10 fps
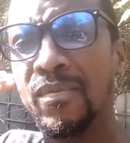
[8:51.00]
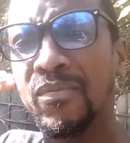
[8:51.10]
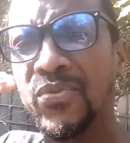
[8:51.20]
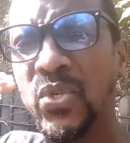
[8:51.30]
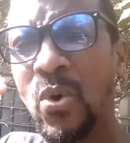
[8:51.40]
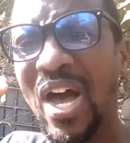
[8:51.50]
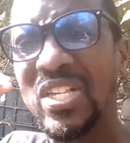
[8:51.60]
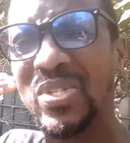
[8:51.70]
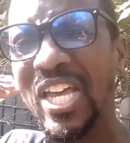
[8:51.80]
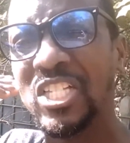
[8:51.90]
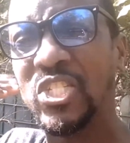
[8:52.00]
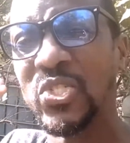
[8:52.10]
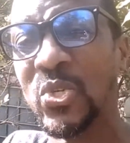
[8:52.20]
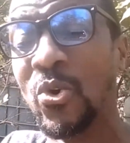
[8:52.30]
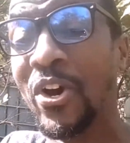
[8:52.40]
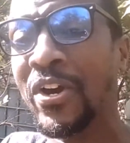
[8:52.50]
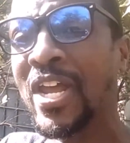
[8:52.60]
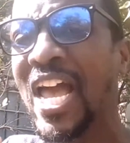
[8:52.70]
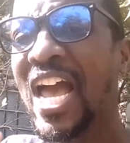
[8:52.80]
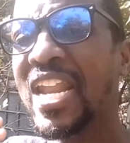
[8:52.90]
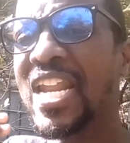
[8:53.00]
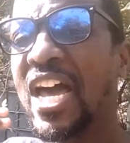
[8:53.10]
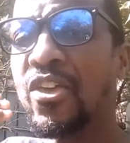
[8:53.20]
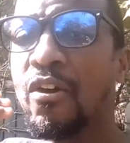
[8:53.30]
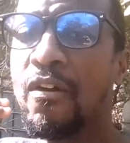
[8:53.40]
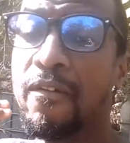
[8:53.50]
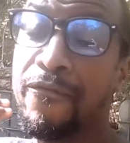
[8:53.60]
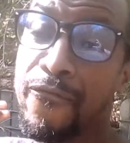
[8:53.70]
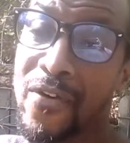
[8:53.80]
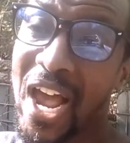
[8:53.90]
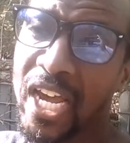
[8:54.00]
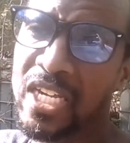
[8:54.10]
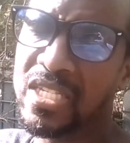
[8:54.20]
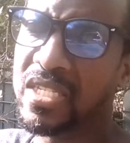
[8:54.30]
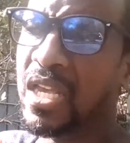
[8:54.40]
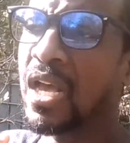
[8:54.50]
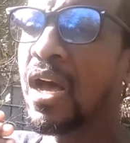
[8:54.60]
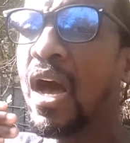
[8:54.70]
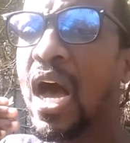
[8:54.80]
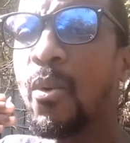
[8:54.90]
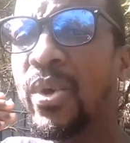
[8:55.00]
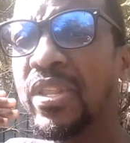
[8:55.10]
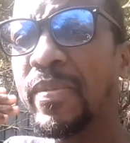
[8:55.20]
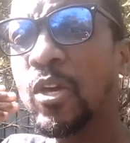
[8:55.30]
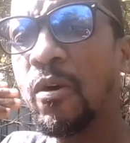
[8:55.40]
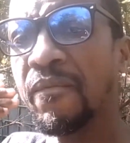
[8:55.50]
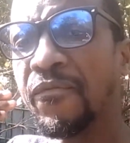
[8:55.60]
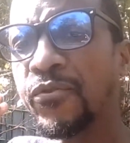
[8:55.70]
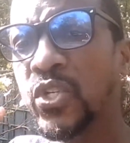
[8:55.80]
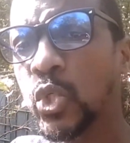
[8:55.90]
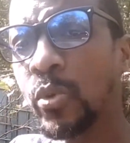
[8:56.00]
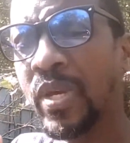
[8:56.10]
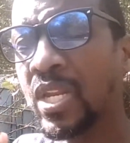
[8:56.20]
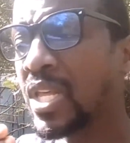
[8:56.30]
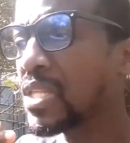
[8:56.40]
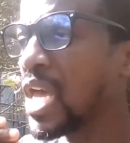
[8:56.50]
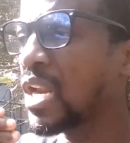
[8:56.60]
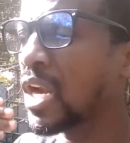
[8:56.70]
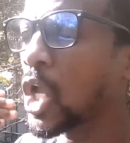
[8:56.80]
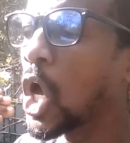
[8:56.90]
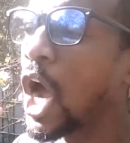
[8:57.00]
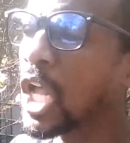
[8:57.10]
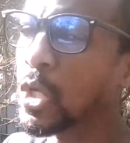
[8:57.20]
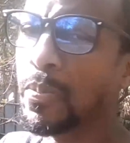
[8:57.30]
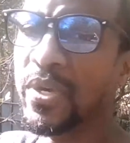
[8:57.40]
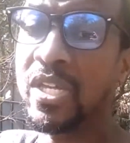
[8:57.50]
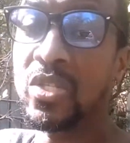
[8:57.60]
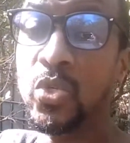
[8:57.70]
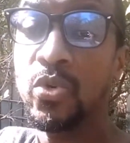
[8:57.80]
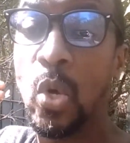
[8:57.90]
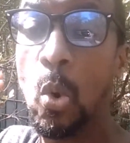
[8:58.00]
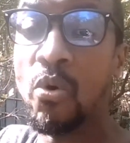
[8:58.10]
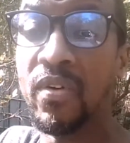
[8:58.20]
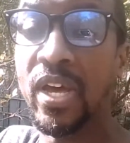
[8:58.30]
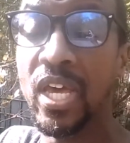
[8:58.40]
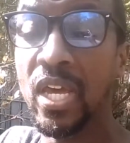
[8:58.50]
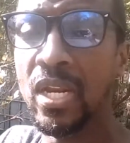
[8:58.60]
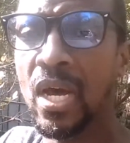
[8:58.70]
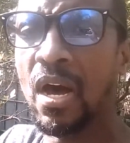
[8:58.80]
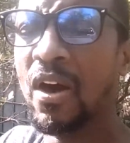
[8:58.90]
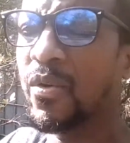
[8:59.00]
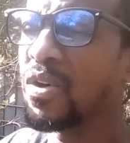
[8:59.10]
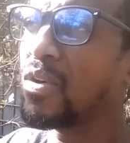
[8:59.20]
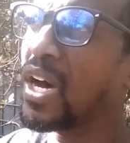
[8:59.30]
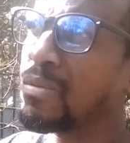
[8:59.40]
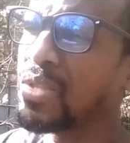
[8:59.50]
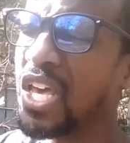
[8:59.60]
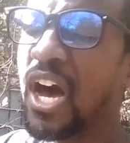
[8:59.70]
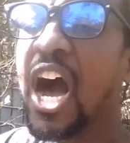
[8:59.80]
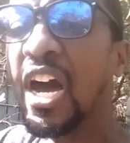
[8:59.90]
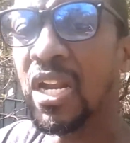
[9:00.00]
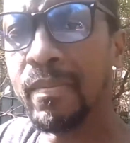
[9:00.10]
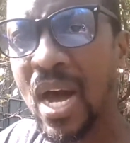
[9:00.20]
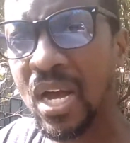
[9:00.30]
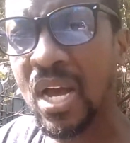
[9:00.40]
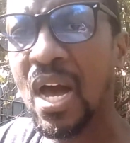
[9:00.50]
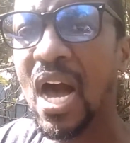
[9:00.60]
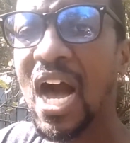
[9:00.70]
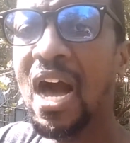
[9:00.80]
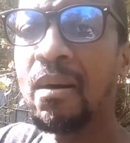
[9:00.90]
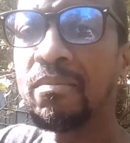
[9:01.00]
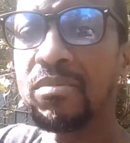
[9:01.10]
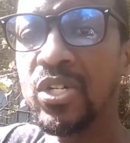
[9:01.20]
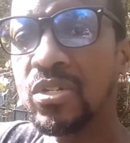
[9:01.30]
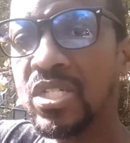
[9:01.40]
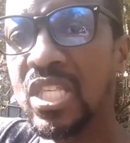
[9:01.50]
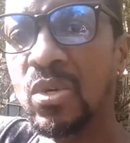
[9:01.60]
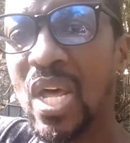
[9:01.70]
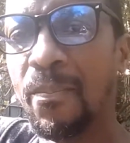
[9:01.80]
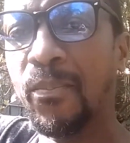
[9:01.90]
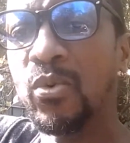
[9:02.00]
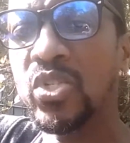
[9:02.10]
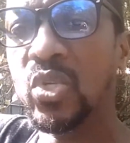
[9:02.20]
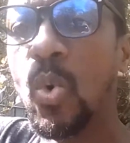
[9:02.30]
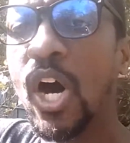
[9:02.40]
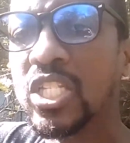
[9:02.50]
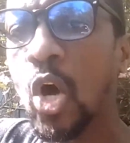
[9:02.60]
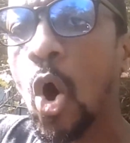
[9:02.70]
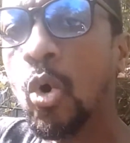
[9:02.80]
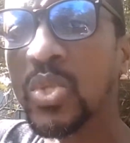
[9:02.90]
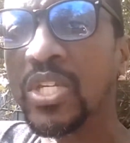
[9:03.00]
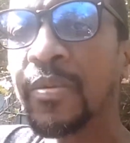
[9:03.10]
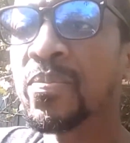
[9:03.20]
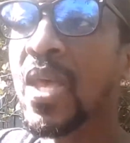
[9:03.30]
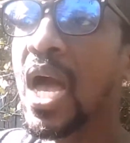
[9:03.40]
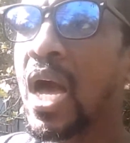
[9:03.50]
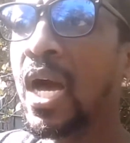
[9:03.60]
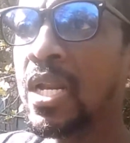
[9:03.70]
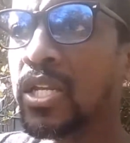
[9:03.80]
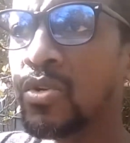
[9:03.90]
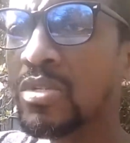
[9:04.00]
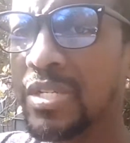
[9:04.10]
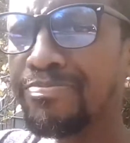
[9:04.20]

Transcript: so as to ensure that your fries, when they become free swimming, they are not caught up into the overhead, the hang on the back, you know, the thing that pulls the water out, and you know, the